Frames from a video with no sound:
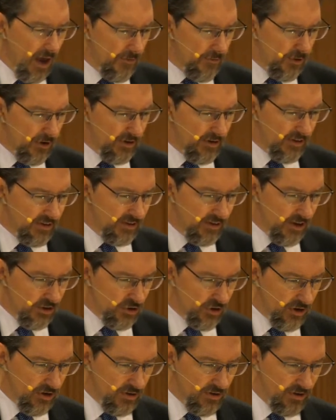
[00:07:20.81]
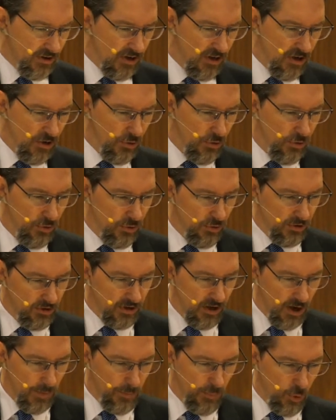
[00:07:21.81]
Every decision to
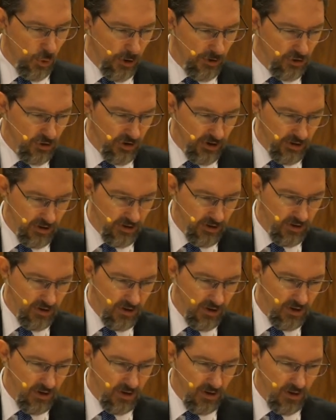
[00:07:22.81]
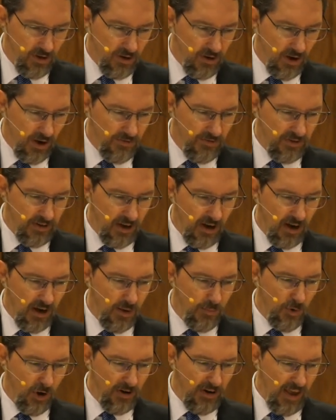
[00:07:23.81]
use a portion of
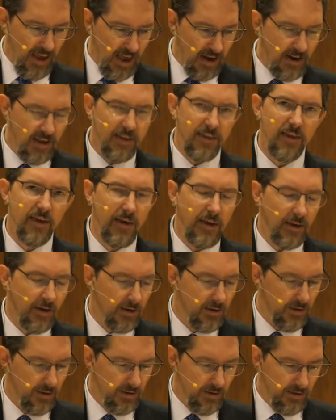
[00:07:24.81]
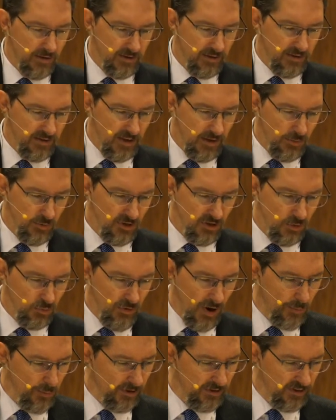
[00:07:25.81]
time on anything seems to
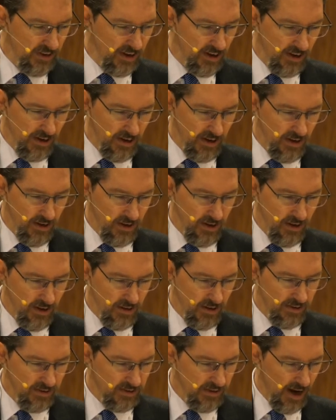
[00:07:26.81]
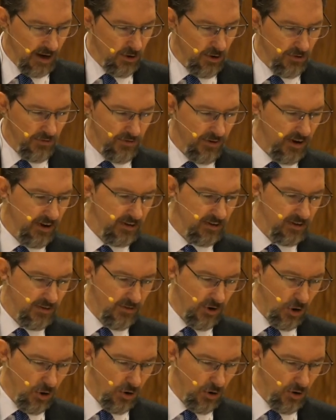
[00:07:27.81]
represent the sacrifice
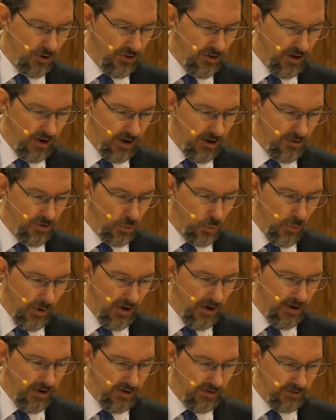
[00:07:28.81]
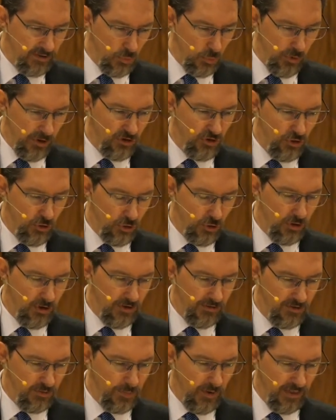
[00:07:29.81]
of all the other ways in which you could
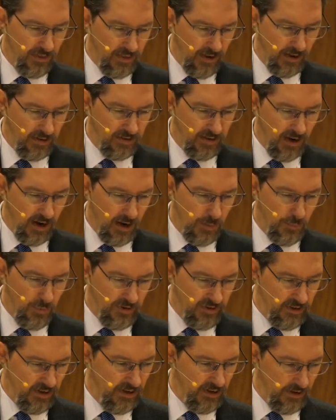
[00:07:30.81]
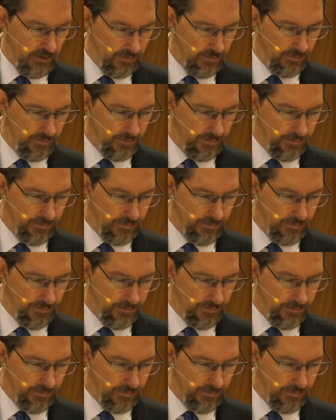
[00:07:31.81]
have spent that time but didn't.